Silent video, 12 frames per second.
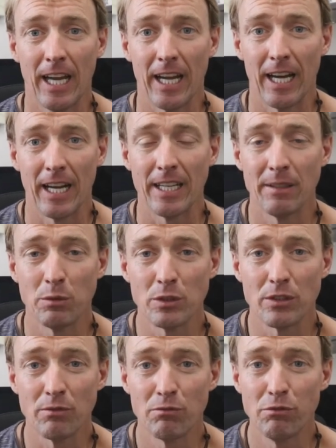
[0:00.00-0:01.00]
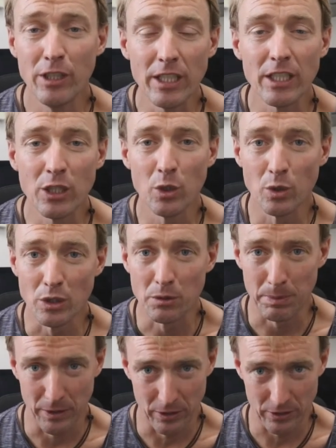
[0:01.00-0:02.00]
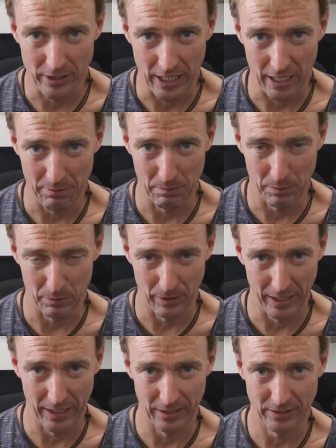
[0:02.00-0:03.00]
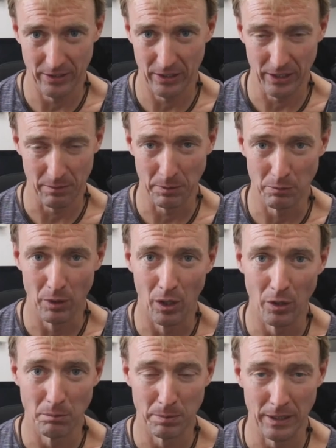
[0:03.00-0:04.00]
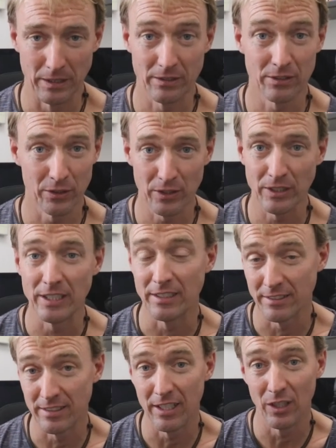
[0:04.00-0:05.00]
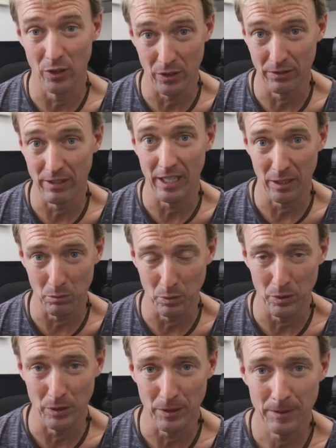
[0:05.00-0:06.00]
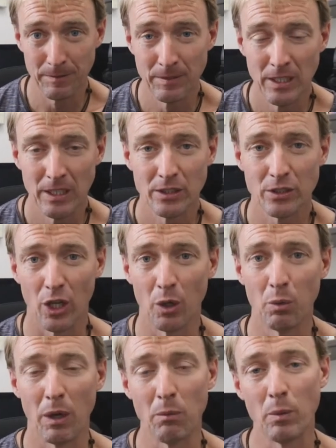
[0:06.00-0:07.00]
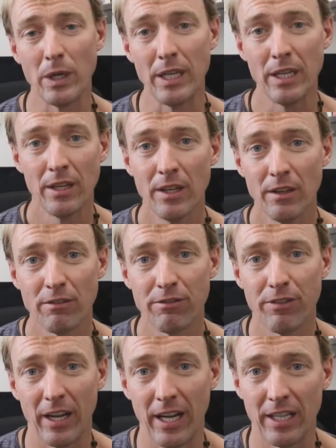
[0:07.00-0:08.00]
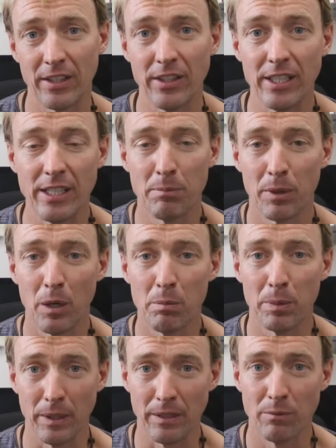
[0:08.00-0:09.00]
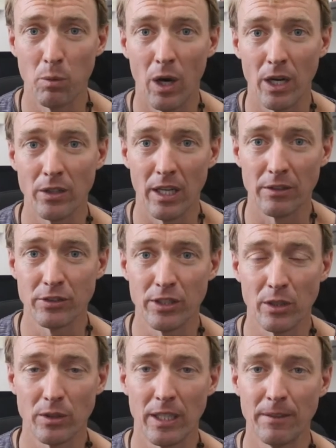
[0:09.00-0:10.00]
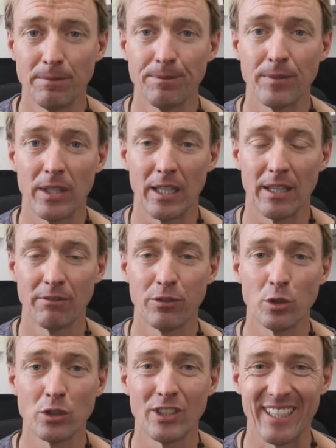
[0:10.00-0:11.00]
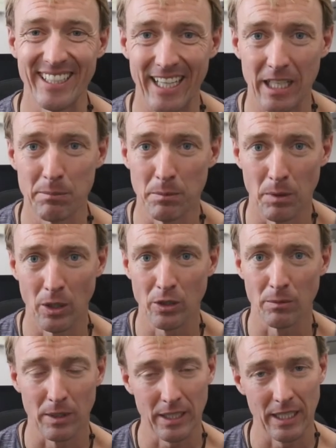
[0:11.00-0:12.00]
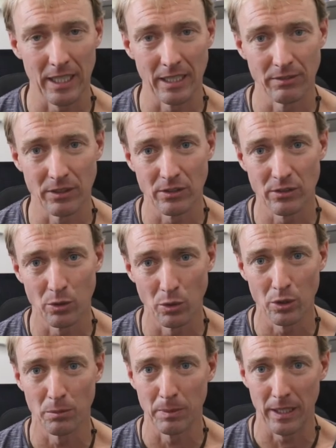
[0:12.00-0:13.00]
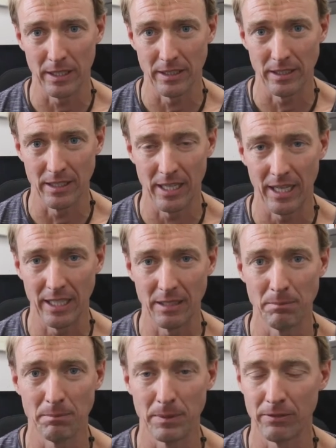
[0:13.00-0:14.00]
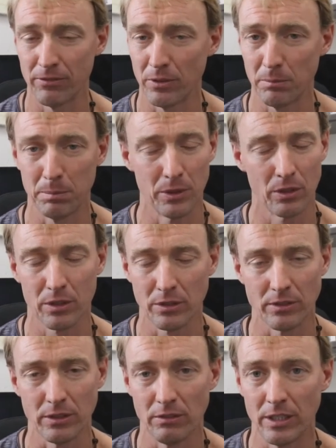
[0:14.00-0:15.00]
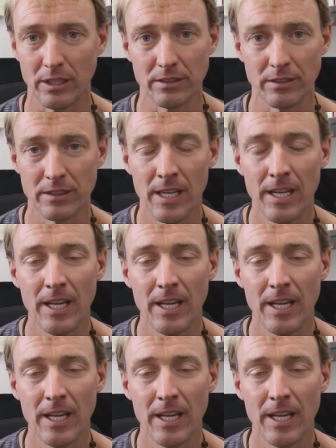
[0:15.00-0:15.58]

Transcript: Uh, it was a really cool experience to have him around, don't get me wrong, but it certainly is a lot of hard work. So when we found the appropriate wildlife shelter, uh, unfortunately I can't promote them, I can't even talk about their name for bureaucracy reasons.